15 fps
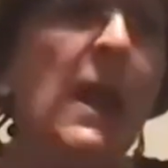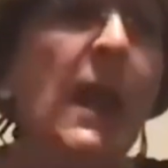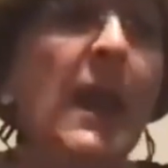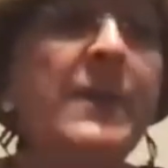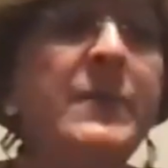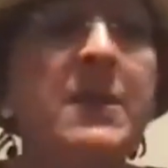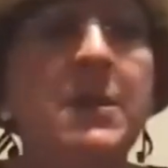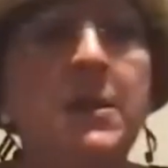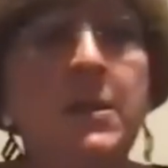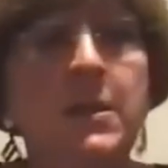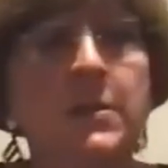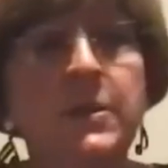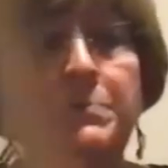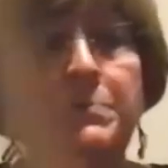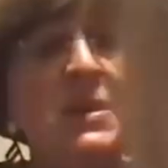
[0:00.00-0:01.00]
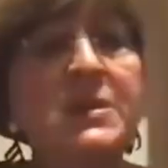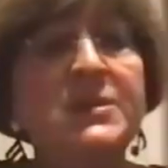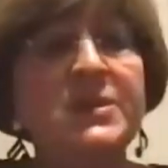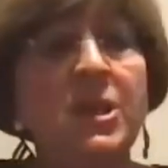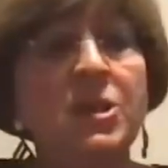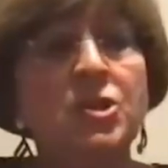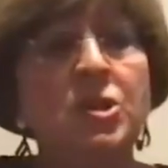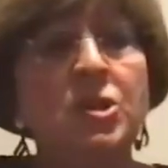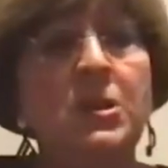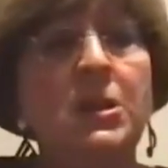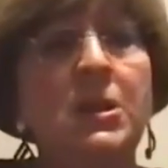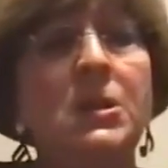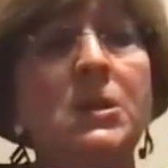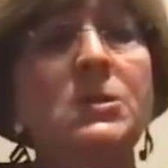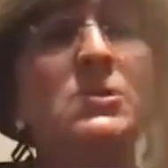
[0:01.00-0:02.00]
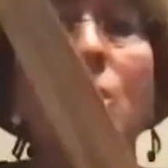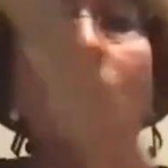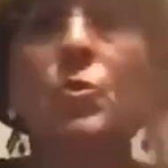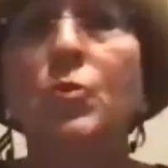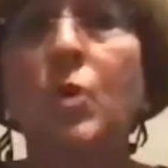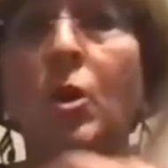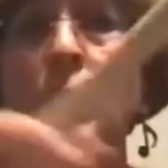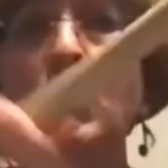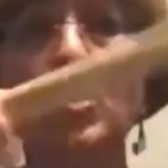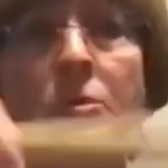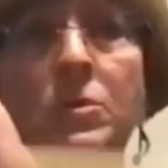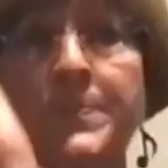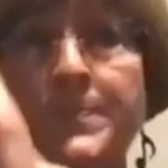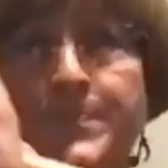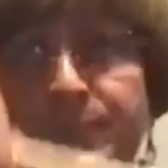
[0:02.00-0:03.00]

And then the B section is a roll